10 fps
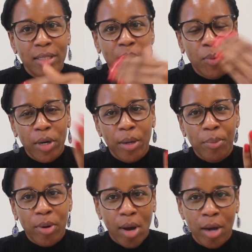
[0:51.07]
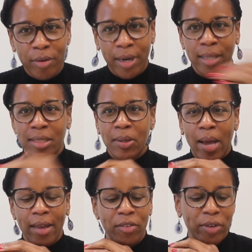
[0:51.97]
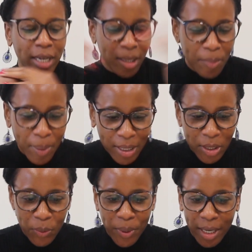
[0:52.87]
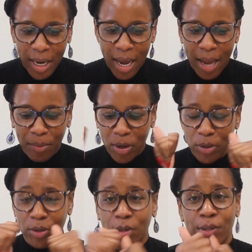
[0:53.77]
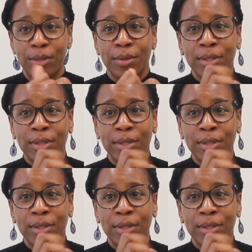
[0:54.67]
It's a work in progress. So I created a budget where I'm going to